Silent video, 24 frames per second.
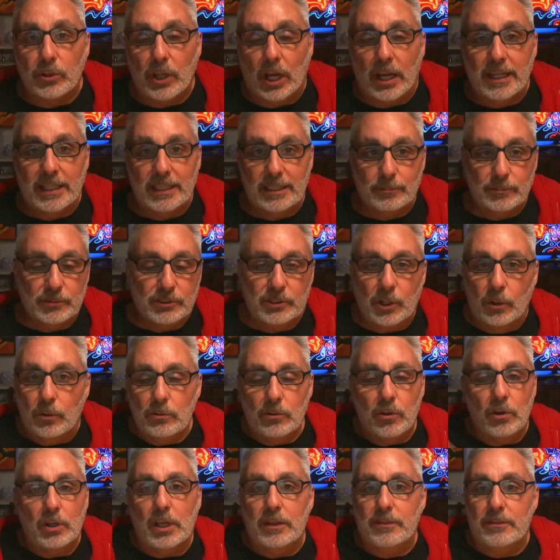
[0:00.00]
items. Don't
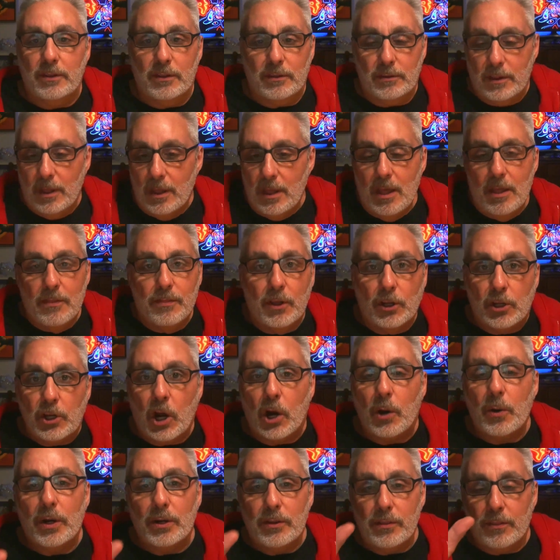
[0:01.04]
look at the
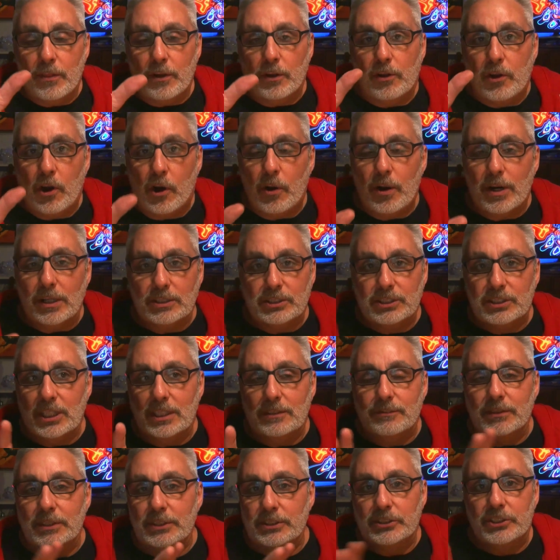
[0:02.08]
current
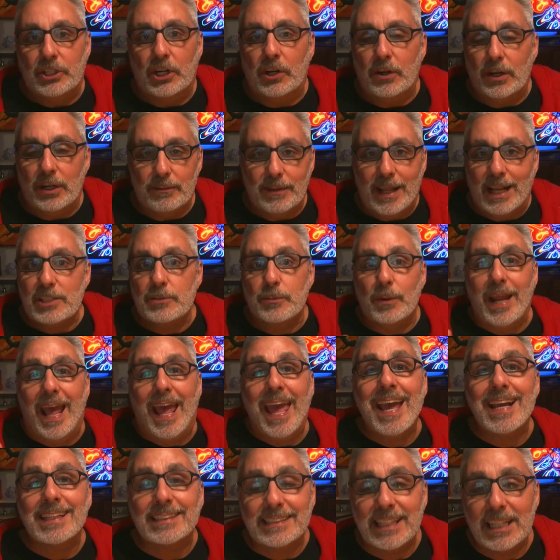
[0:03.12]
stuff is current. That's what
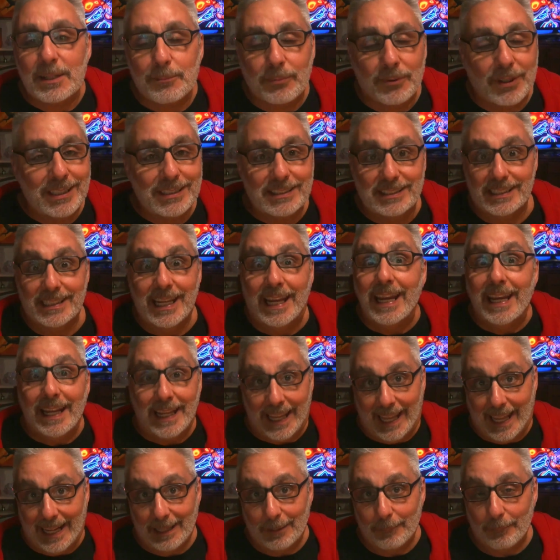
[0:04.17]
asking price ain't
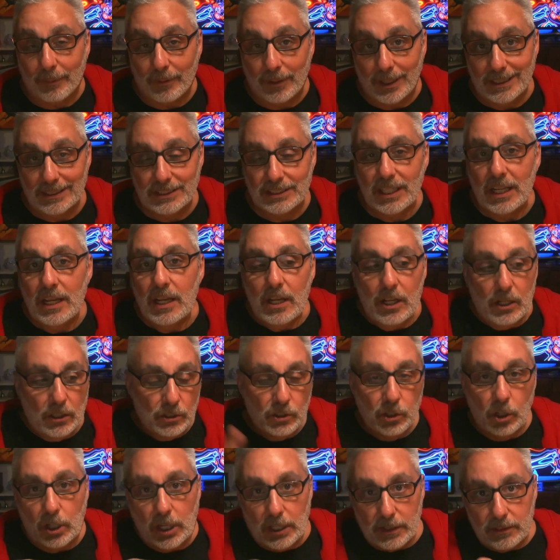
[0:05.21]
getting price.
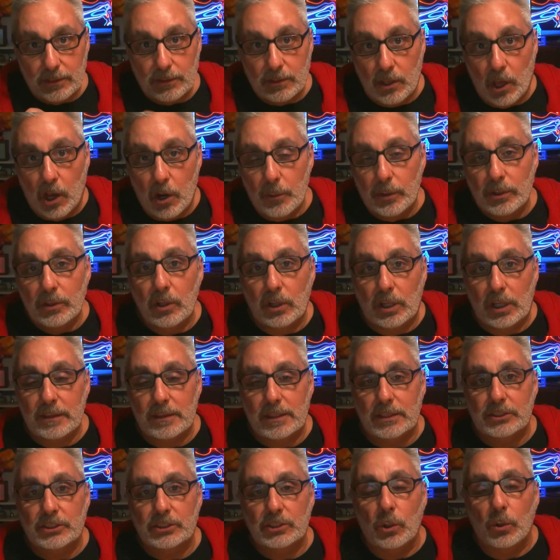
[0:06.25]
Go and look at
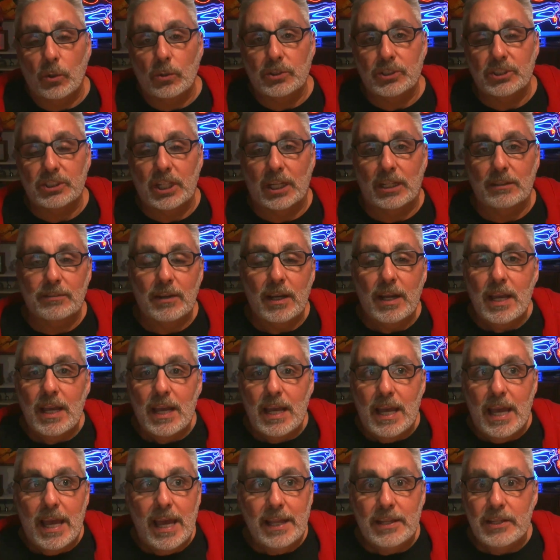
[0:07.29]
the sold stuff,
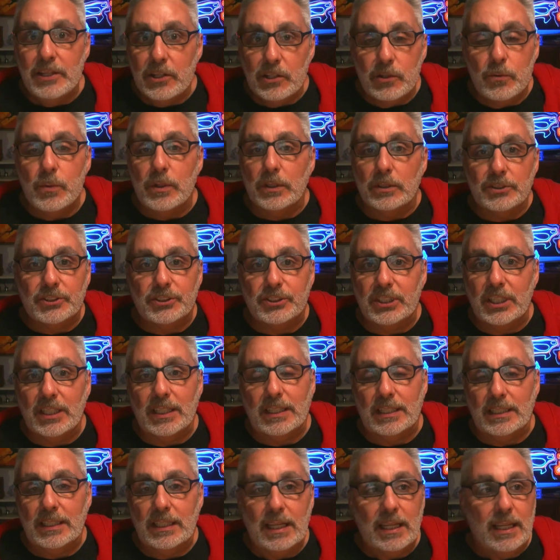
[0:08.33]
and you will
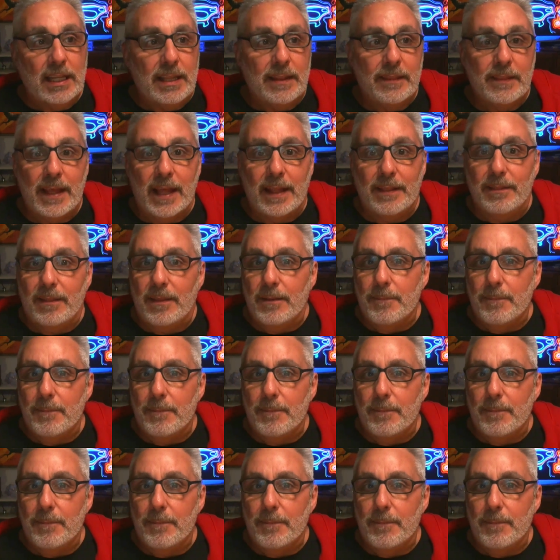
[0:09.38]
see that